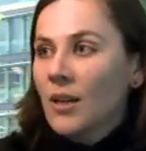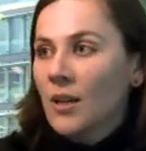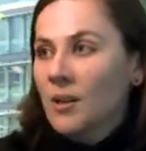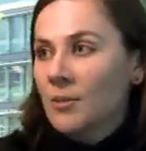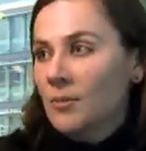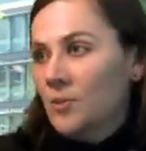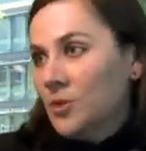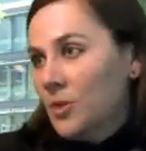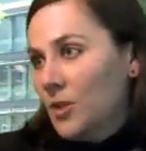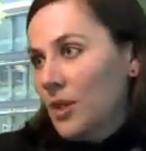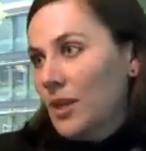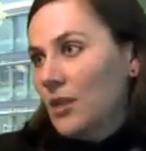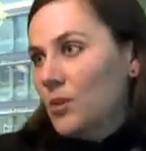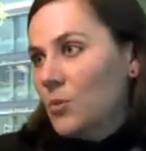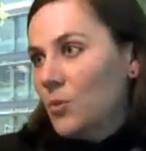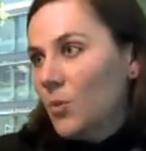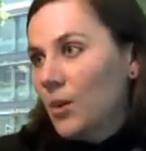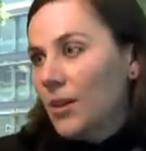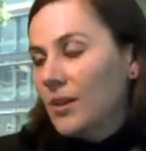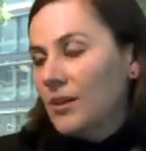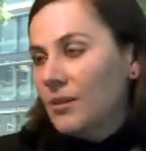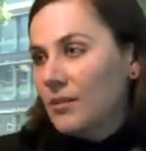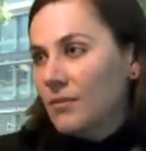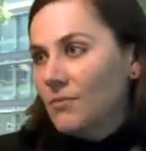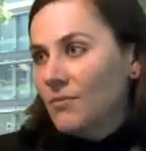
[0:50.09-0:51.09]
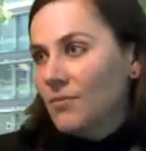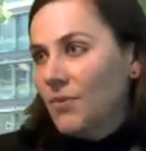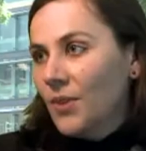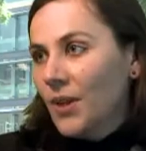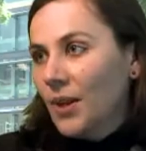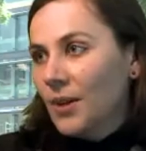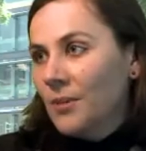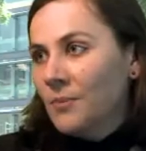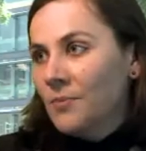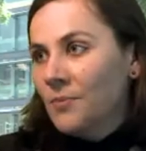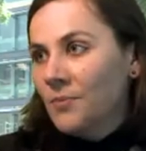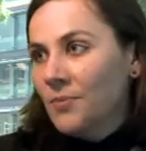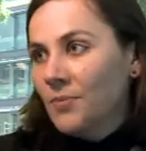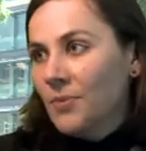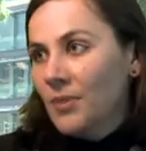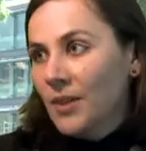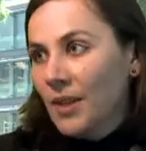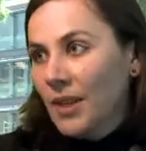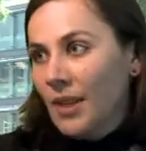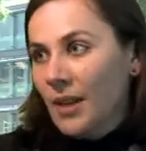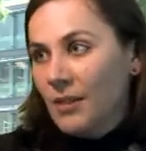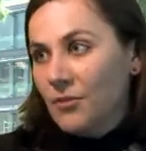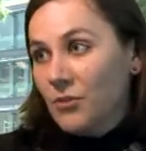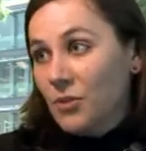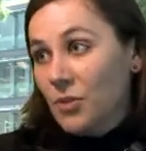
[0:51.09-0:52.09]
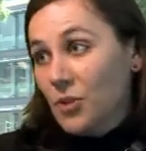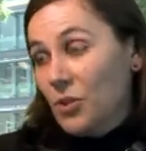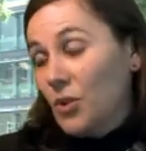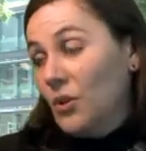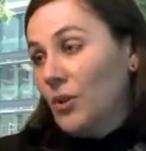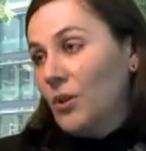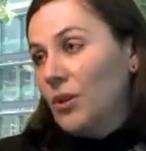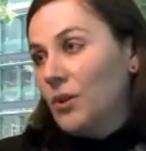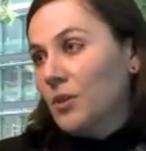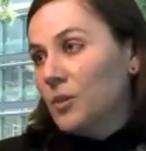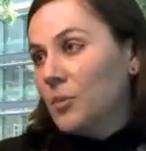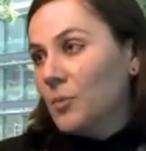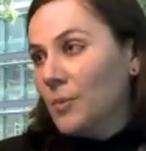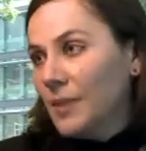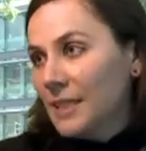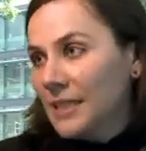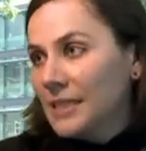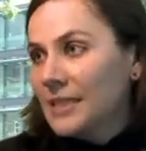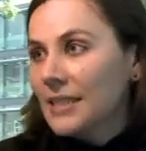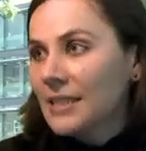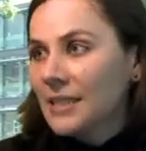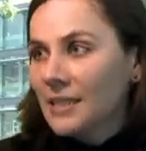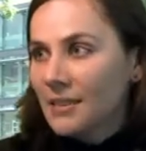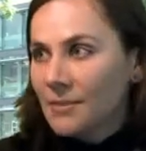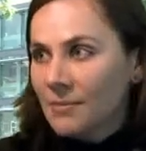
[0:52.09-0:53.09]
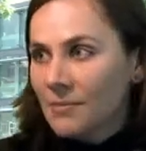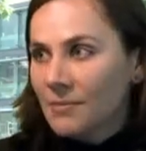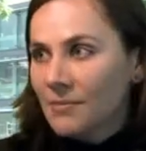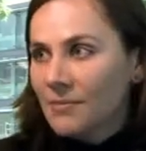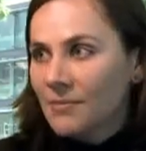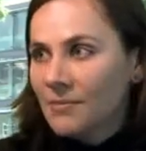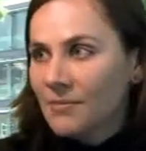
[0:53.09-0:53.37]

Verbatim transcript: Um, so that's what um, they have to show us, basically.